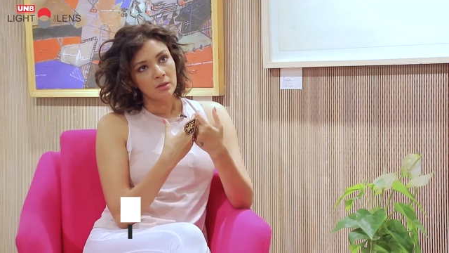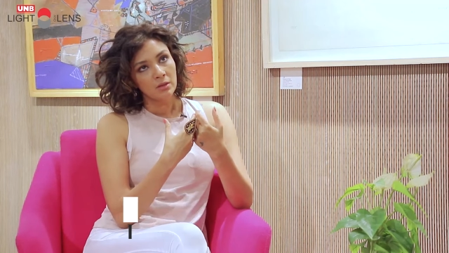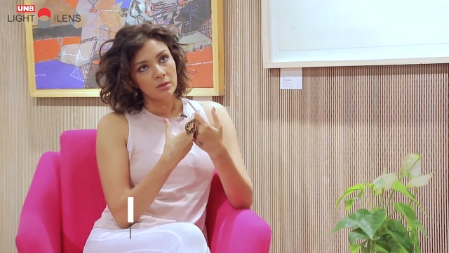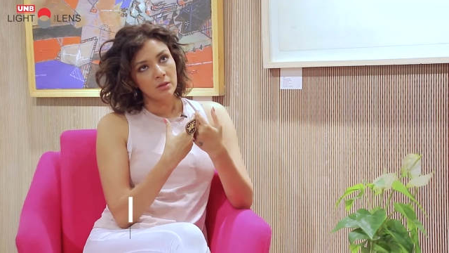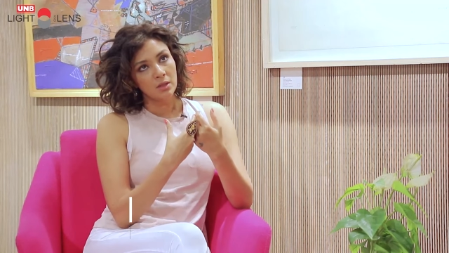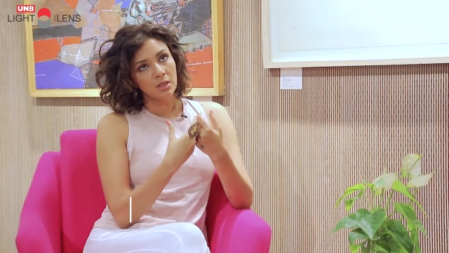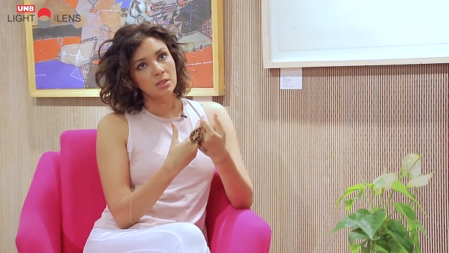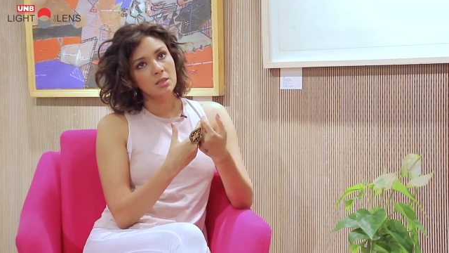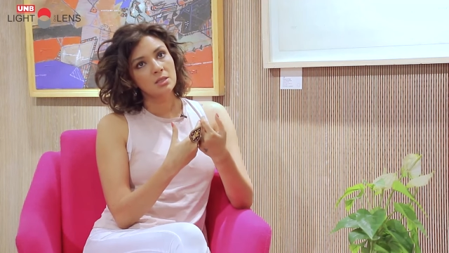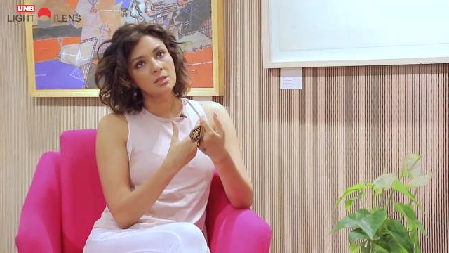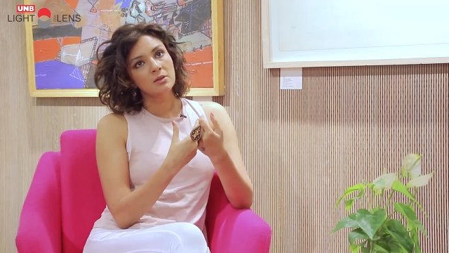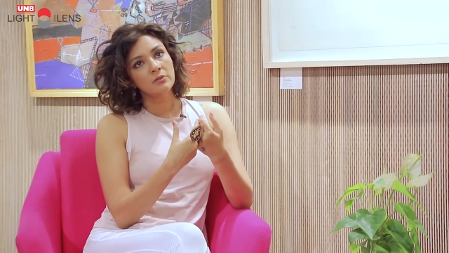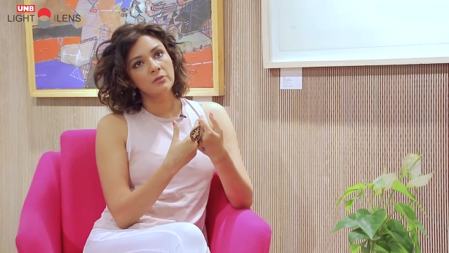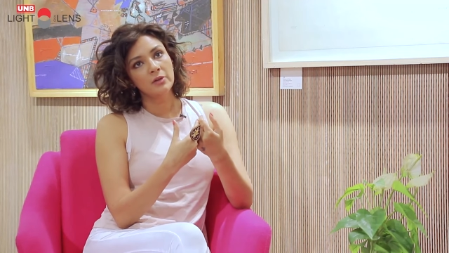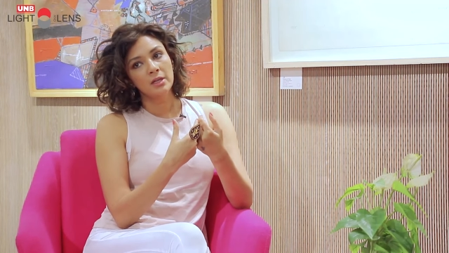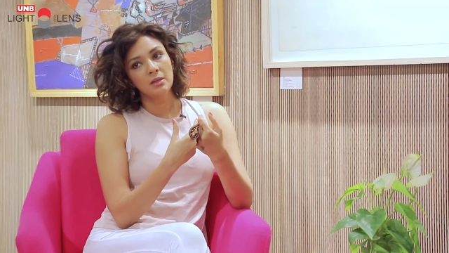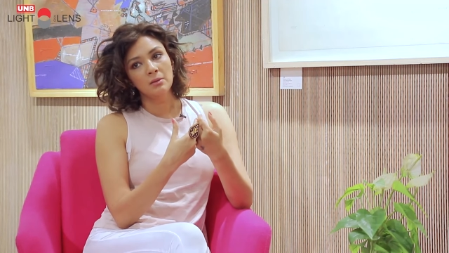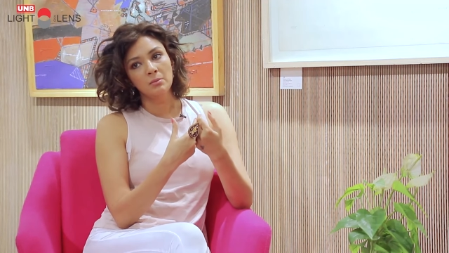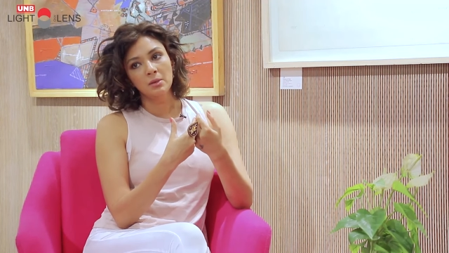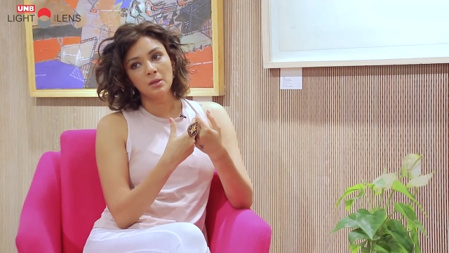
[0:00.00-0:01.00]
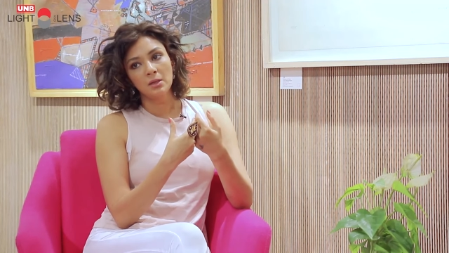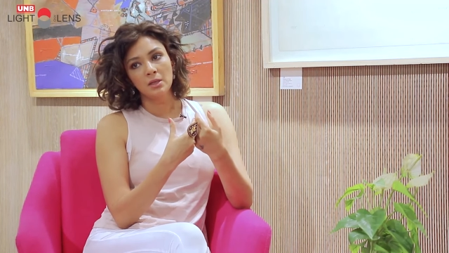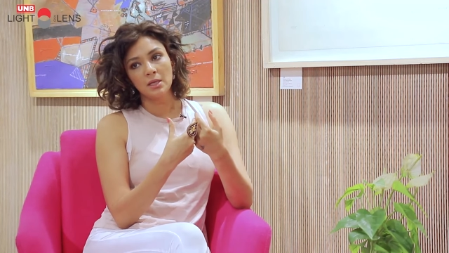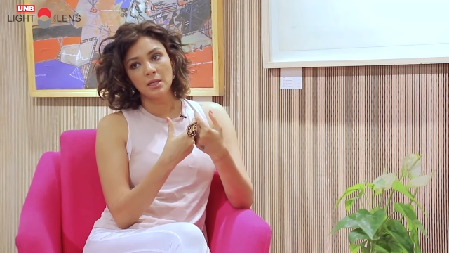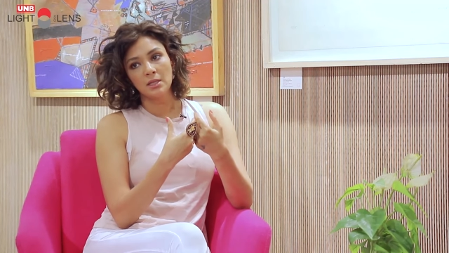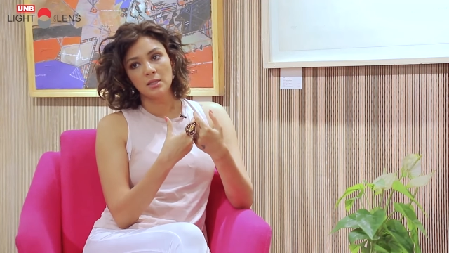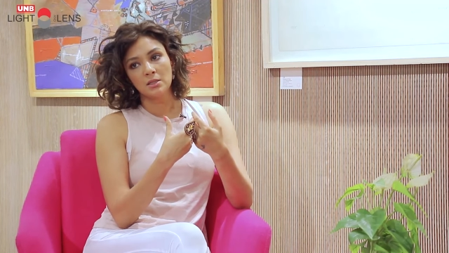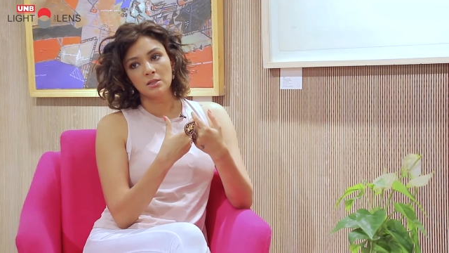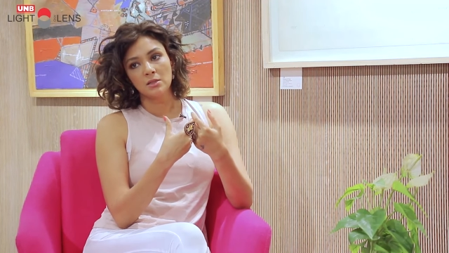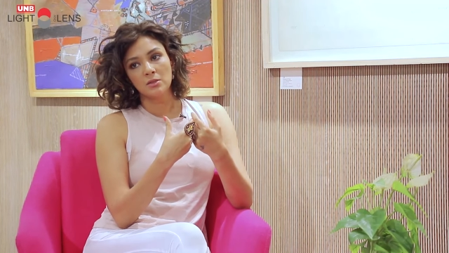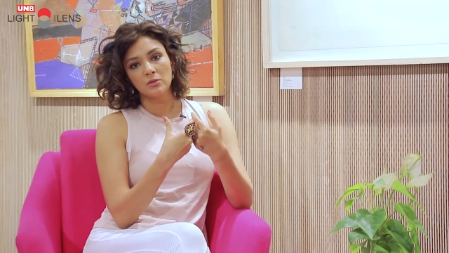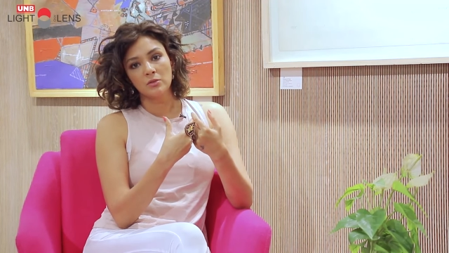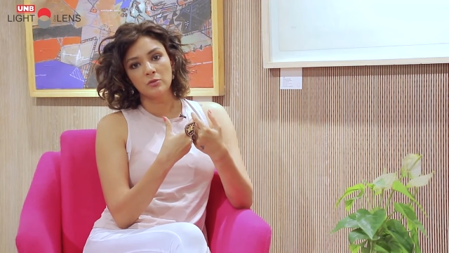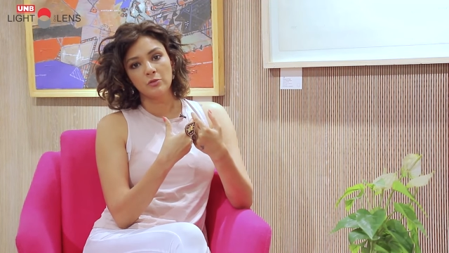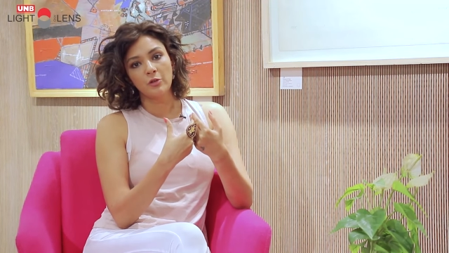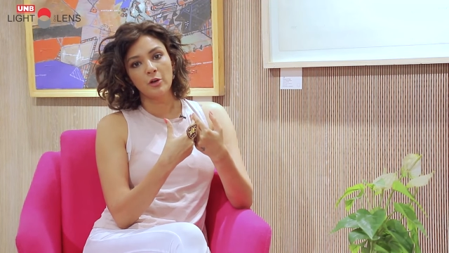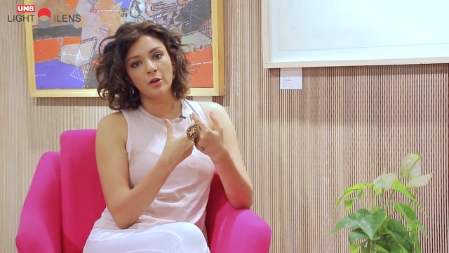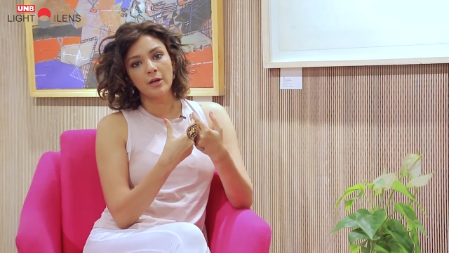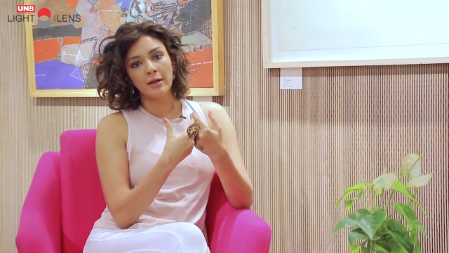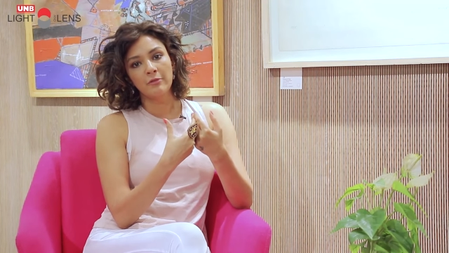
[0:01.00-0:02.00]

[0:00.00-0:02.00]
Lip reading: this is available, it's for